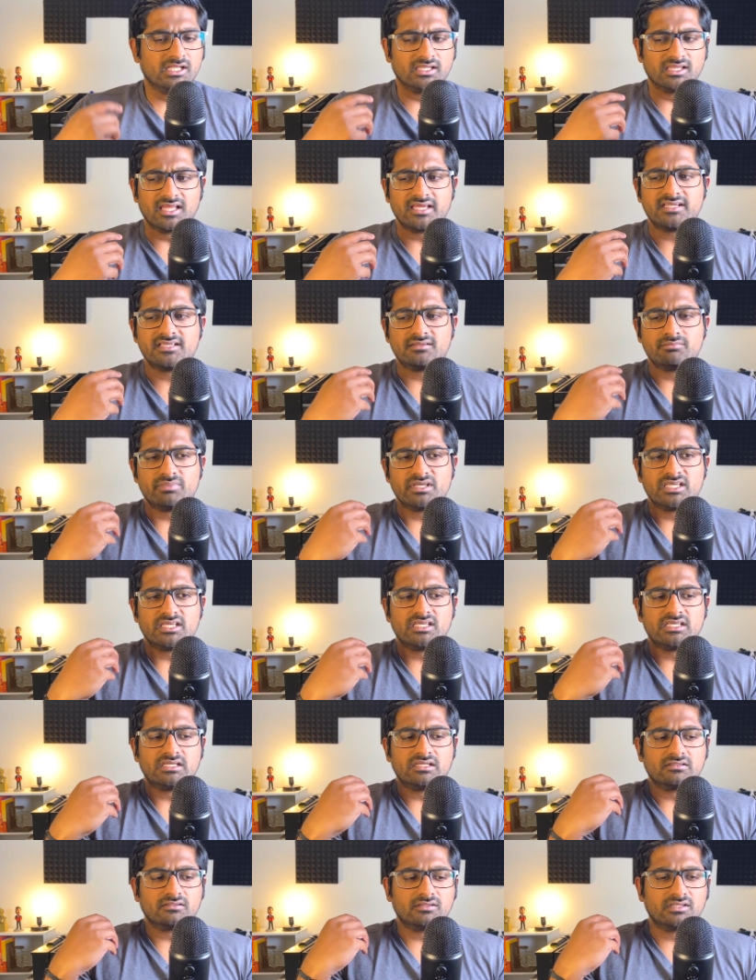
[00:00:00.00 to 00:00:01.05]
Let it
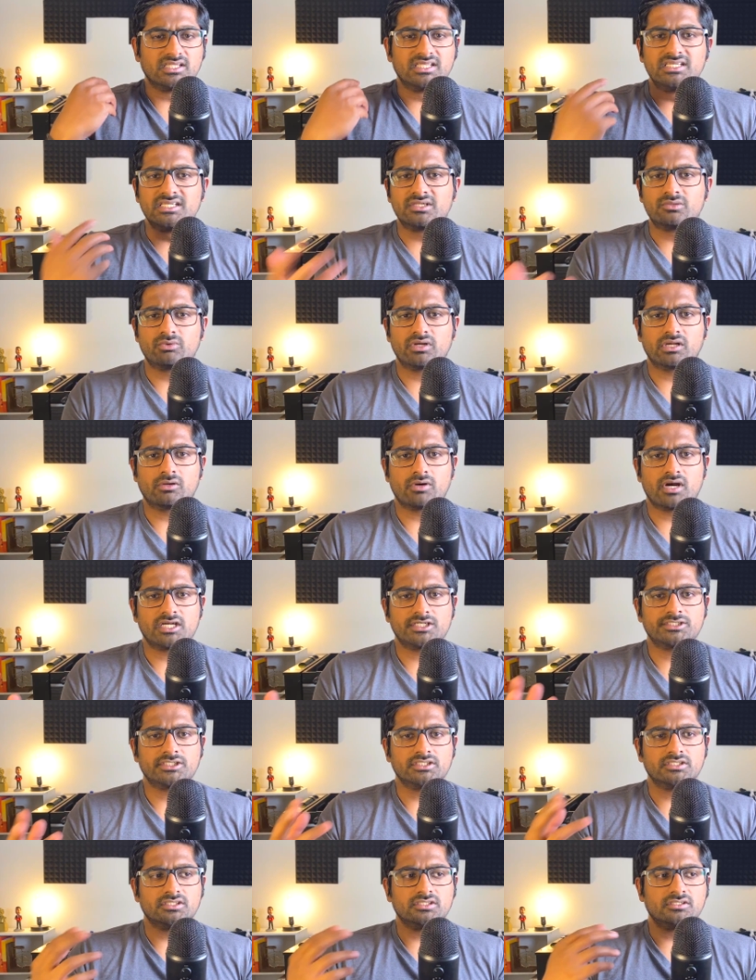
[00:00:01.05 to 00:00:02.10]
be linear
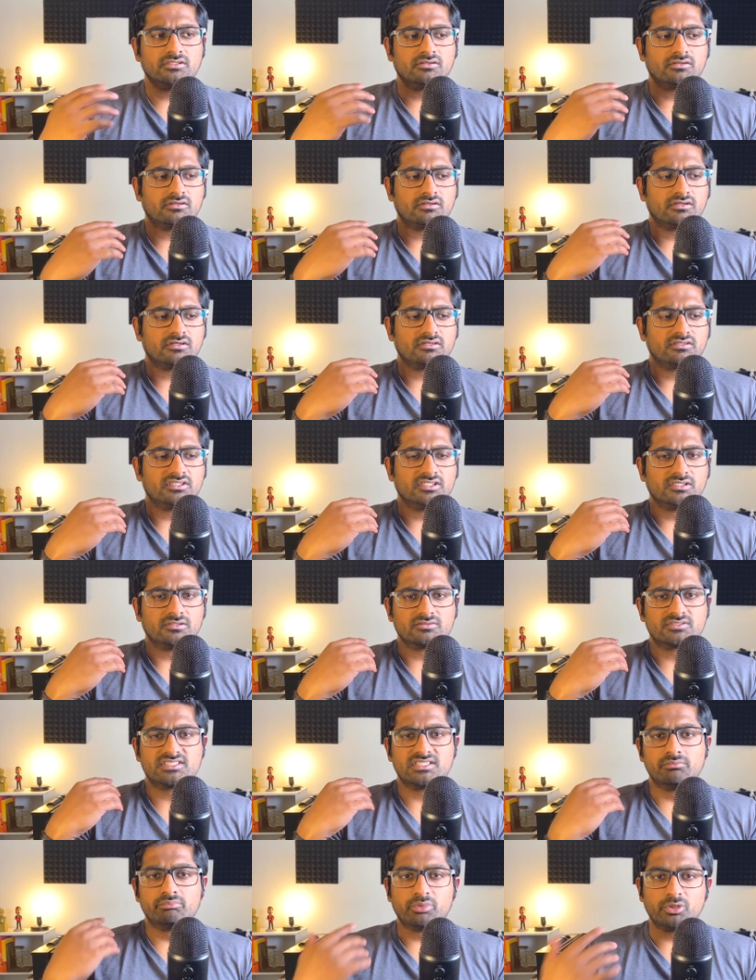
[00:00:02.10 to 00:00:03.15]
regression or, you know,
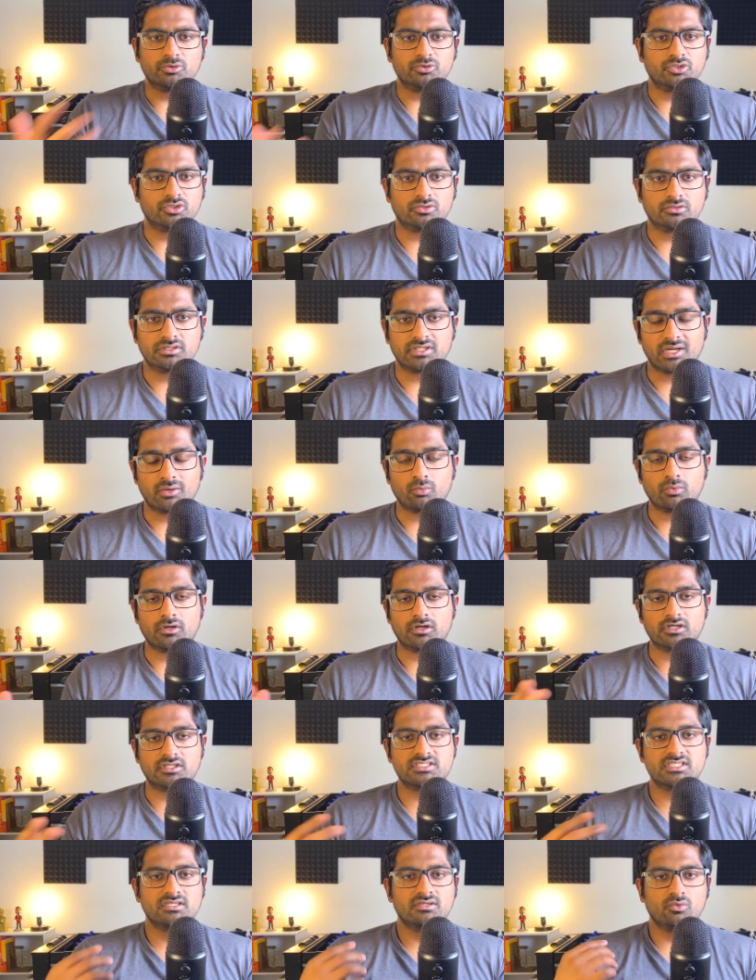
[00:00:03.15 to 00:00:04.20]
simple neural
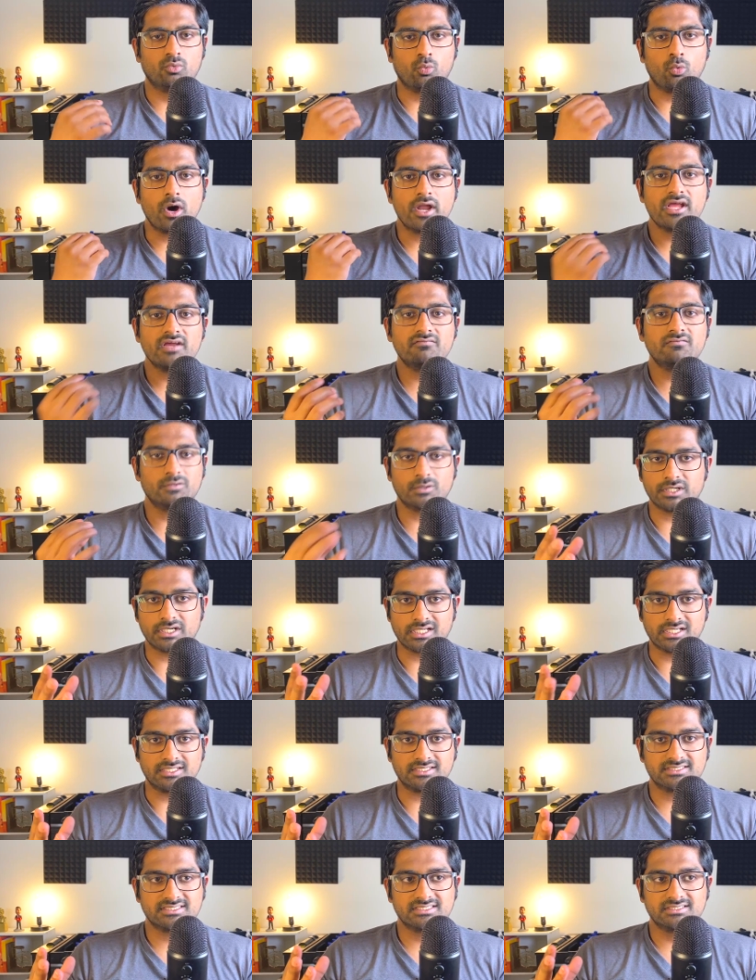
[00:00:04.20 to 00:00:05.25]
networks, whatever it
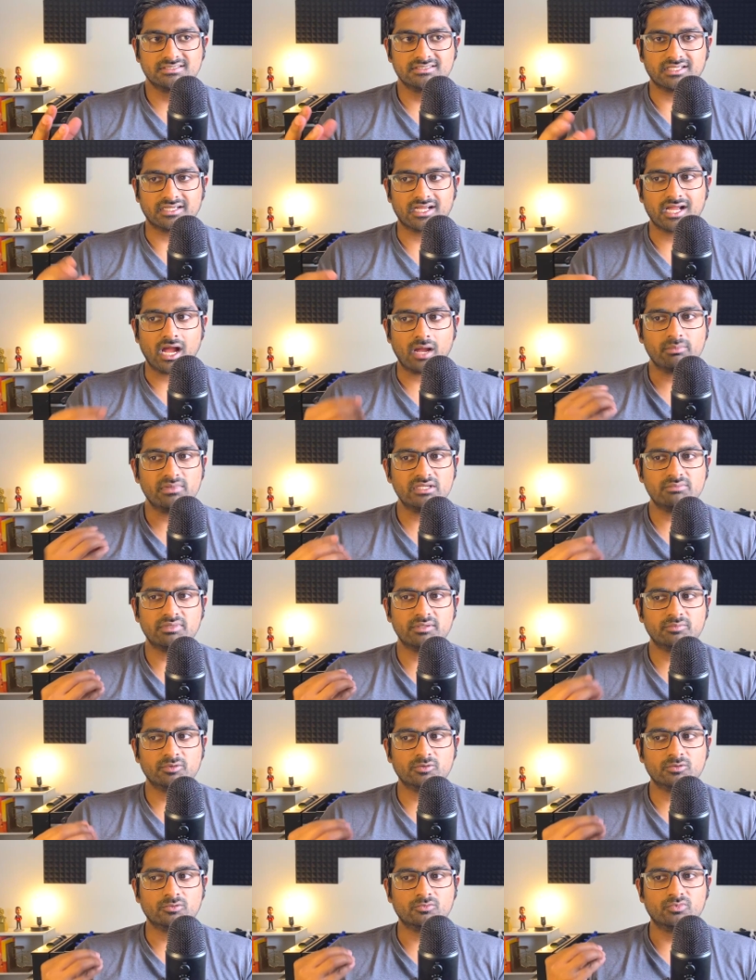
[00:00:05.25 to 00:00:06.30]
is. Like how many
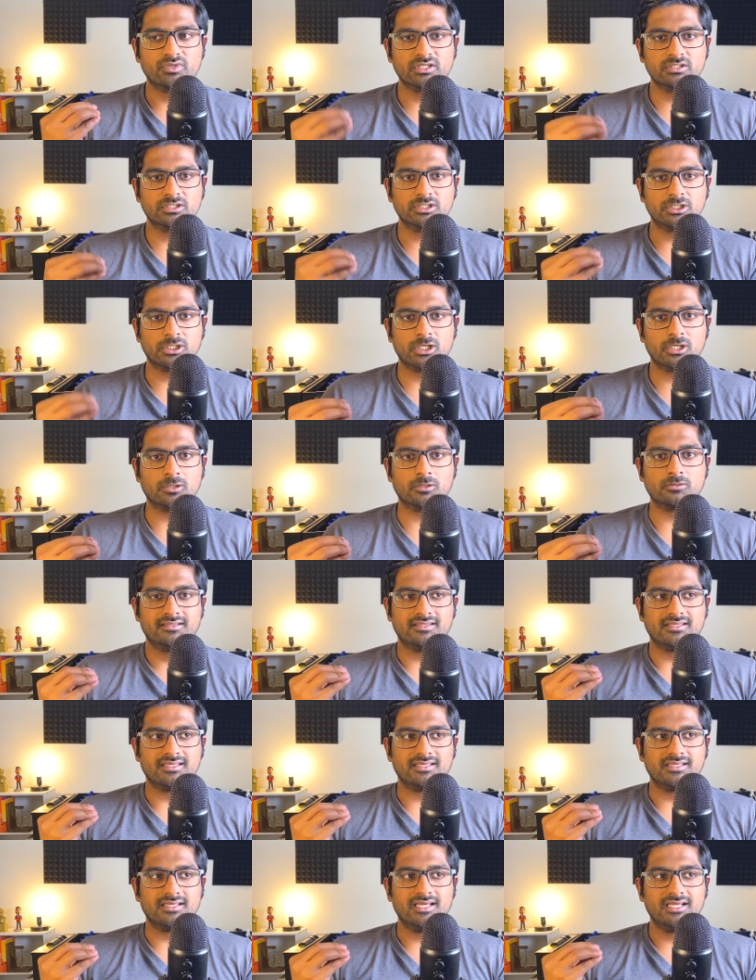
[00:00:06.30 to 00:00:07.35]
people really know
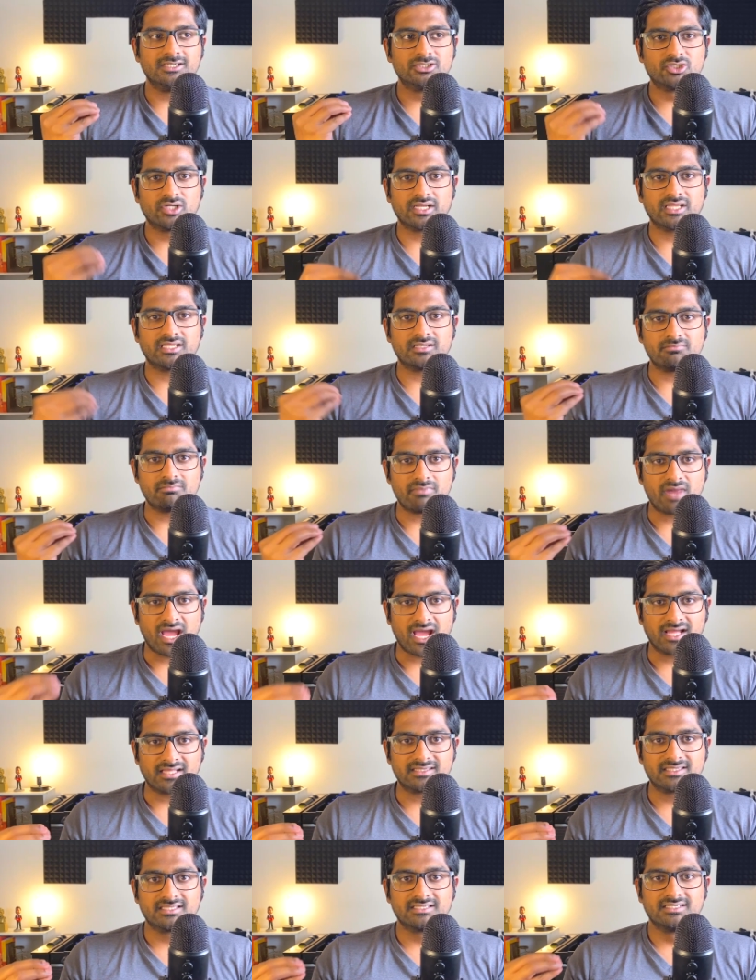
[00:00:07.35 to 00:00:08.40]
the intricate
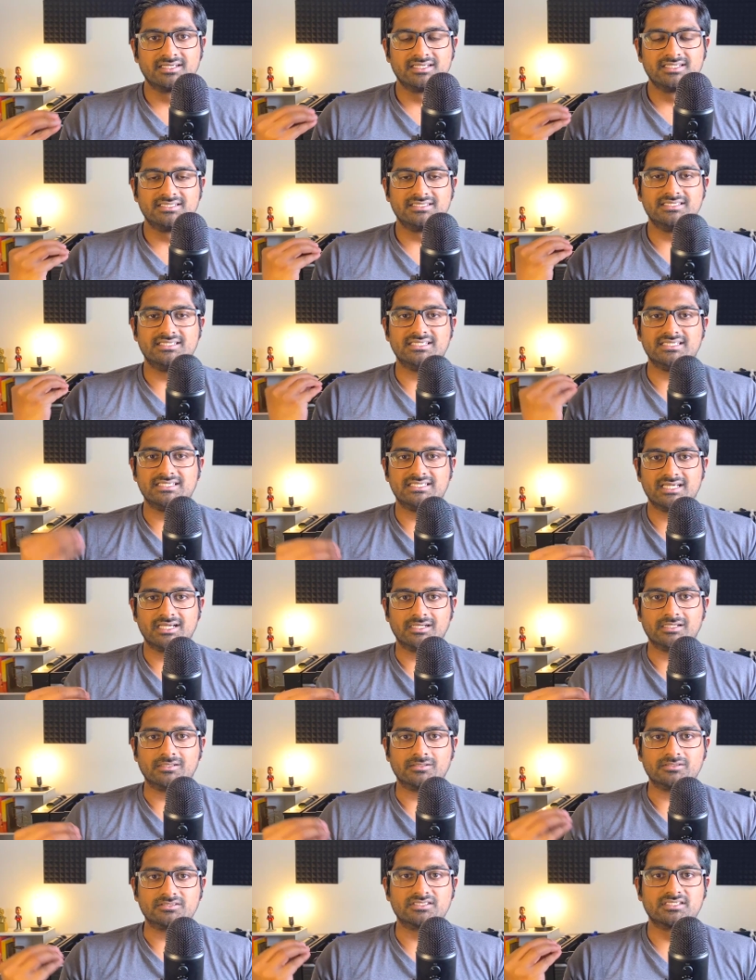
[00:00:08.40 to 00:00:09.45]
math
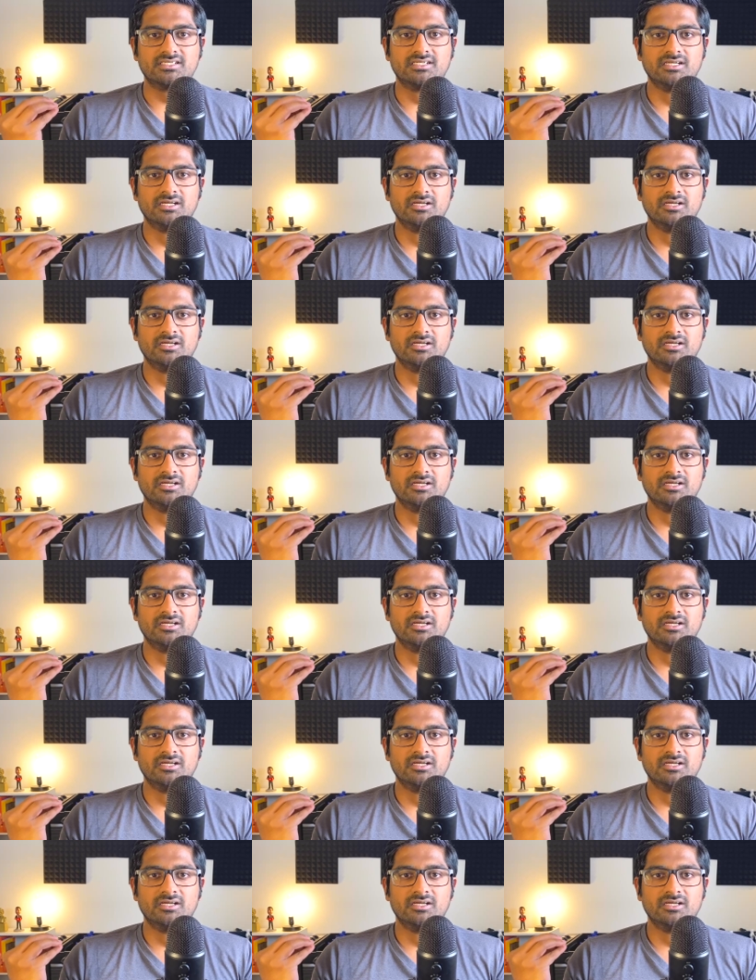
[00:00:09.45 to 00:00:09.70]
details